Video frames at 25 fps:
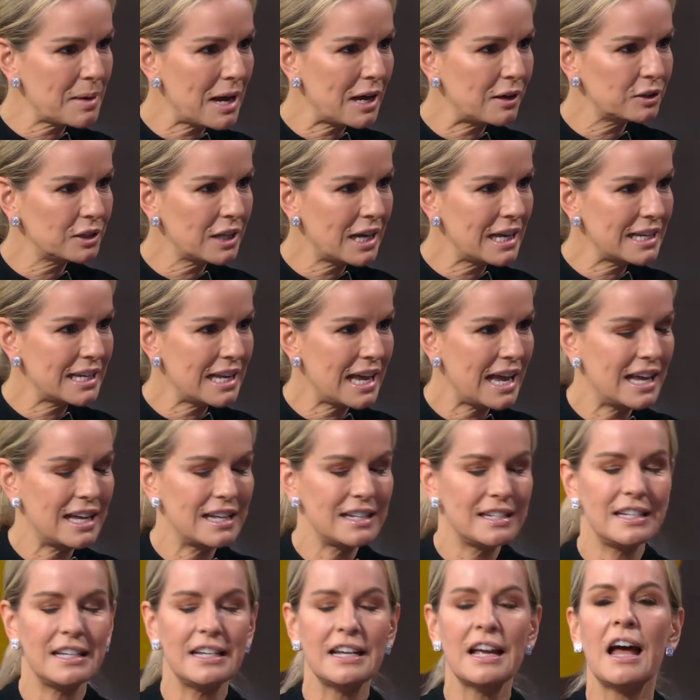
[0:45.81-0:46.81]
out like
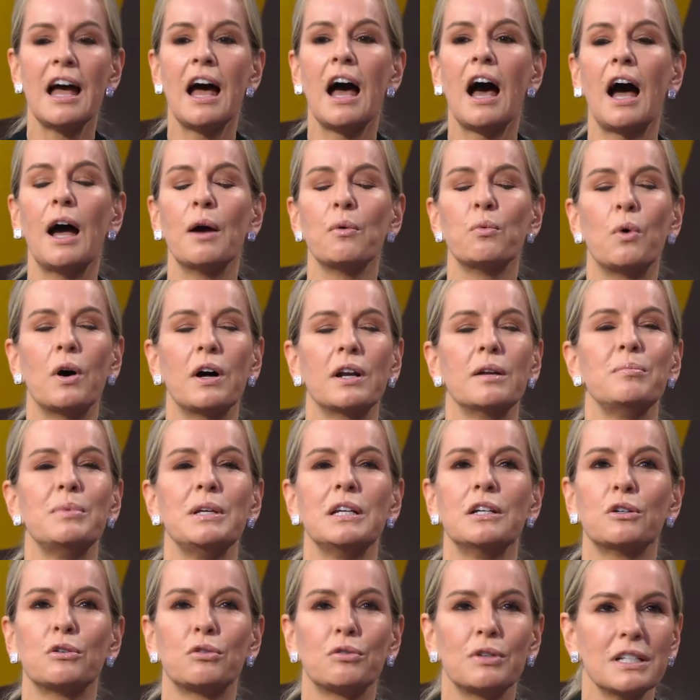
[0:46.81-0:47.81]
candy. I want to be
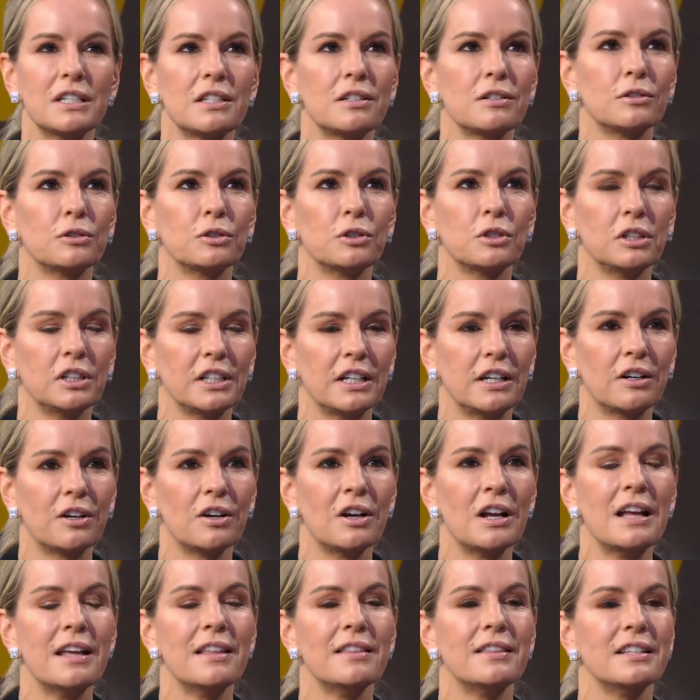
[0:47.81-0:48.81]
crystal clear.
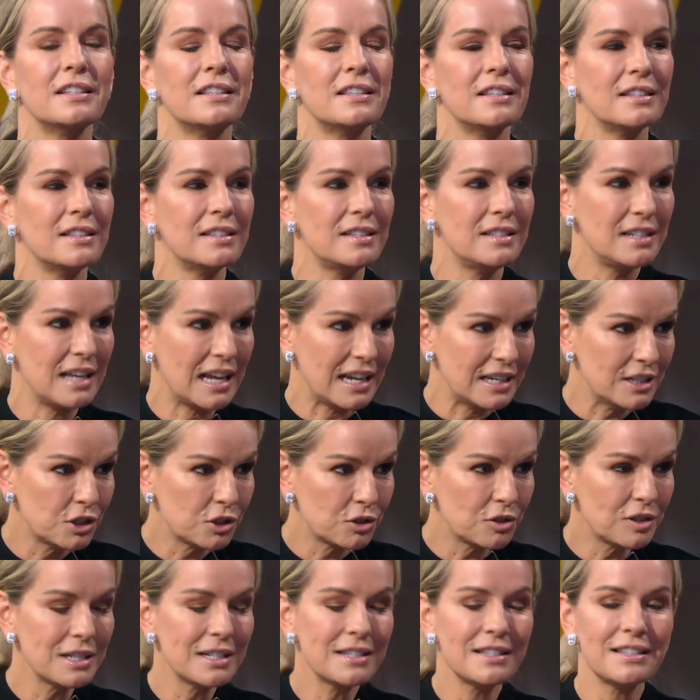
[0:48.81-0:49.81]
This is
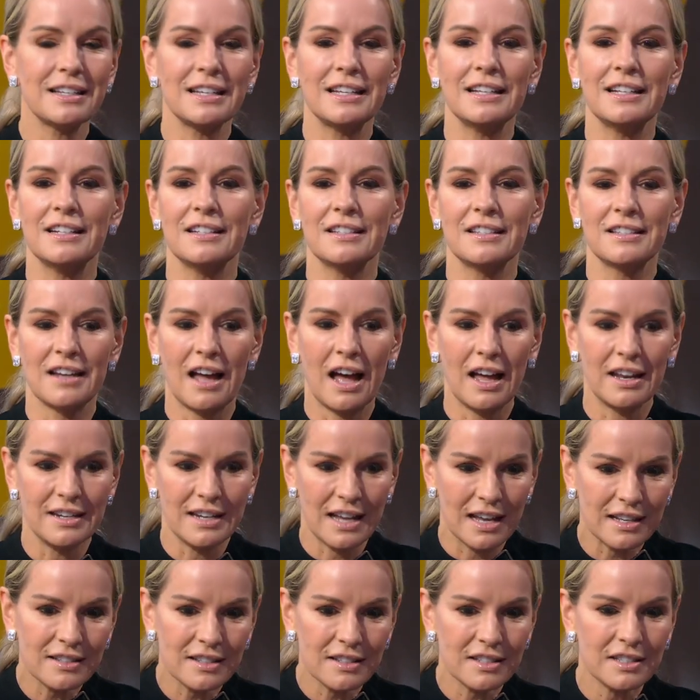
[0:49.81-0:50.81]
dangerous. It is not
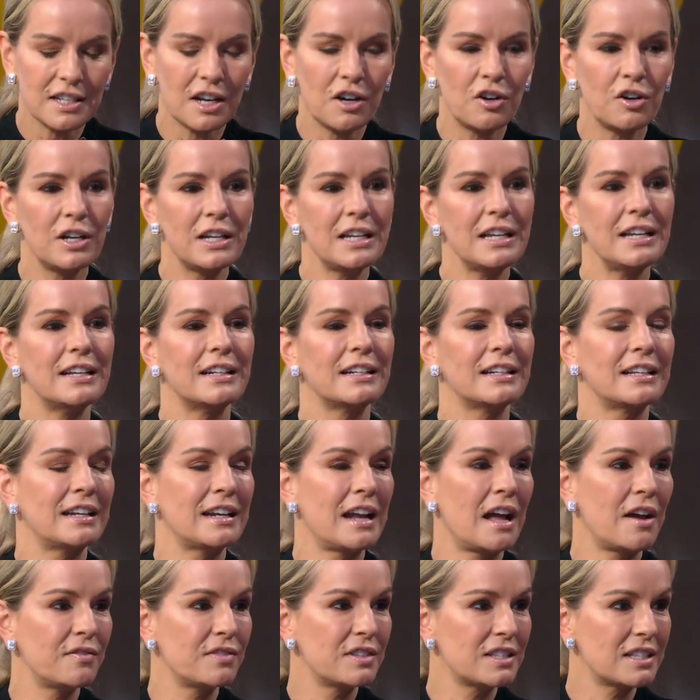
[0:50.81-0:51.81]
necessary. It can
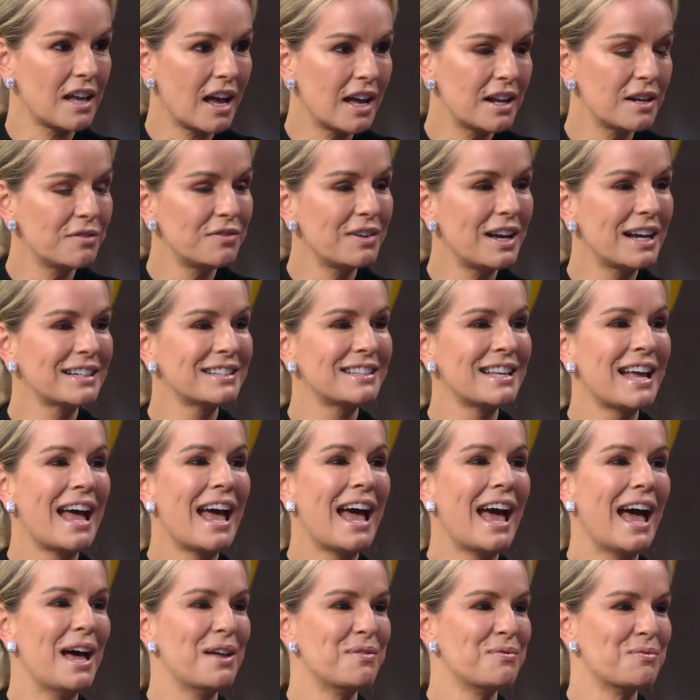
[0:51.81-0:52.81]
have side effects.
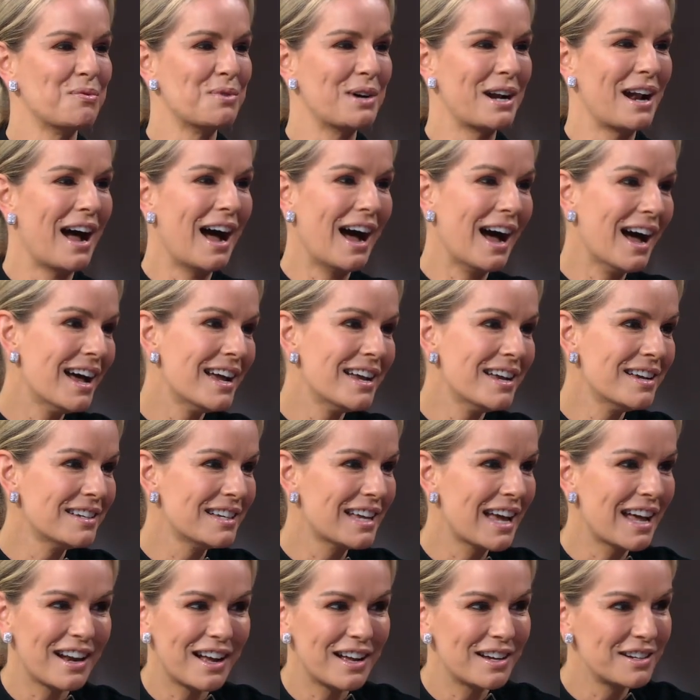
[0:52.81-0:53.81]
And what I
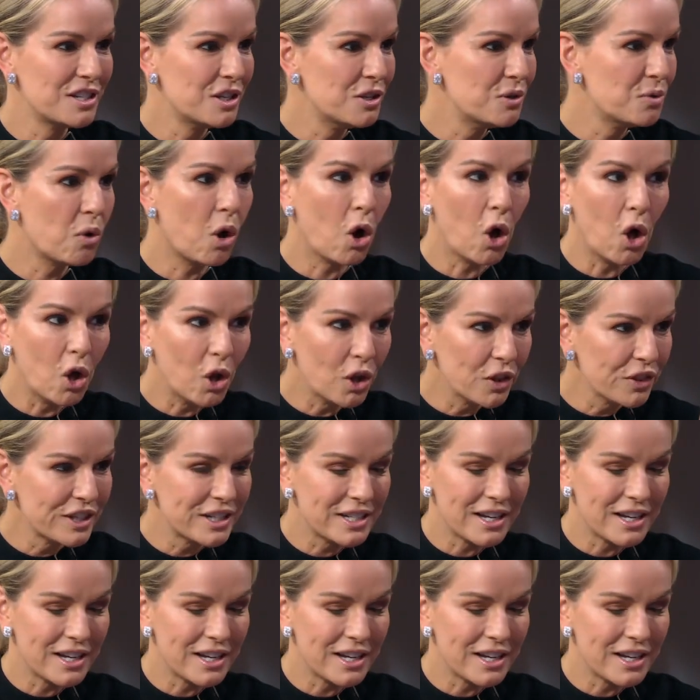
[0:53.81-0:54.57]
get on mm. you all the